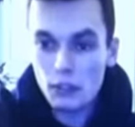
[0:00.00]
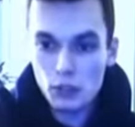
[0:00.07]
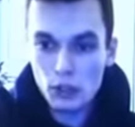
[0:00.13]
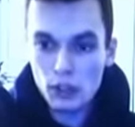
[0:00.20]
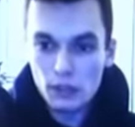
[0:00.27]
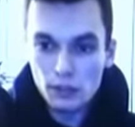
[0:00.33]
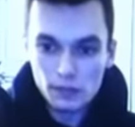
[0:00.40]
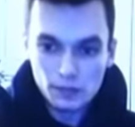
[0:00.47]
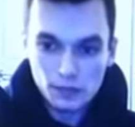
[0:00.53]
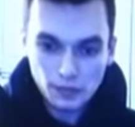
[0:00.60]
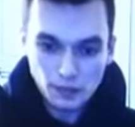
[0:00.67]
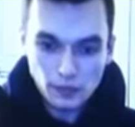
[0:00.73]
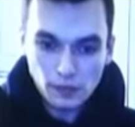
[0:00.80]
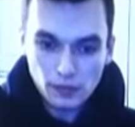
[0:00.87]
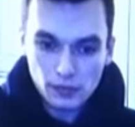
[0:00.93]

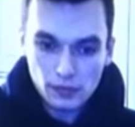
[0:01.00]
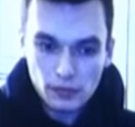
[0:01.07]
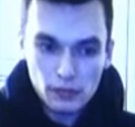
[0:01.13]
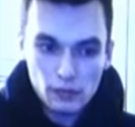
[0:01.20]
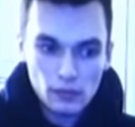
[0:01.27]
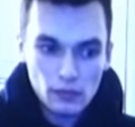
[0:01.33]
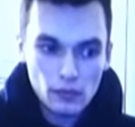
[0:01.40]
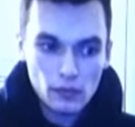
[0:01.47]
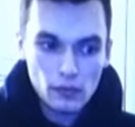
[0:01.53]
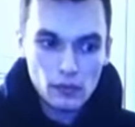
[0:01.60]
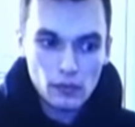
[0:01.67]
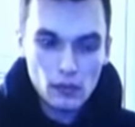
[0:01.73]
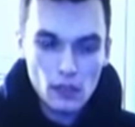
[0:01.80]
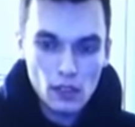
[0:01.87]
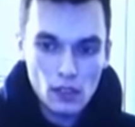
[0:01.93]

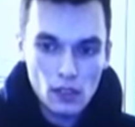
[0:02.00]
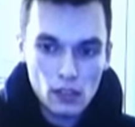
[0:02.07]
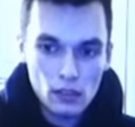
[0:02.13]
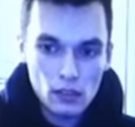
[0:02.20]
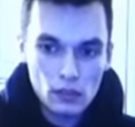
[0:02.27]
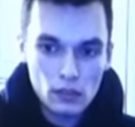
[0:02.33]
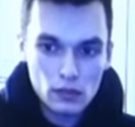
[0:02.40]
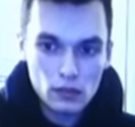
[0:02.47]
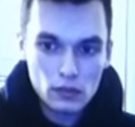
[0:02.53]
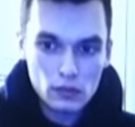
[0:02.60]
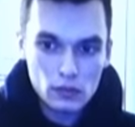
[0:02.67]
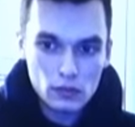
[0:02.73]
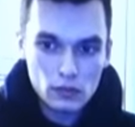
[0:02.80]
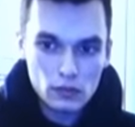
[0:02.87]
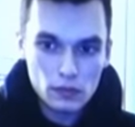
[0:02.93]
This person isn't speaking.